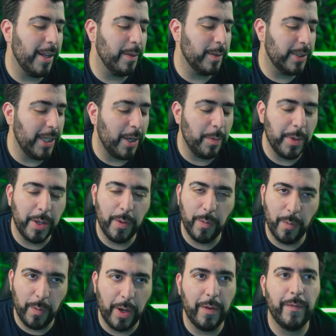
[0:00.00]
tell me
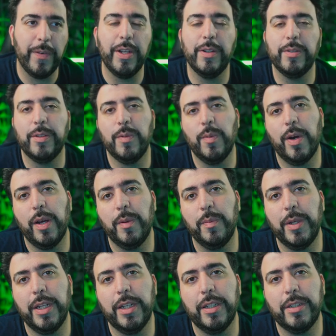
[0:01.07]
what videos you want
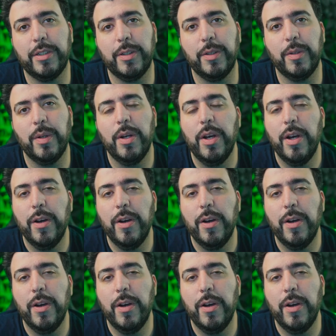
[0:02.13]
me to do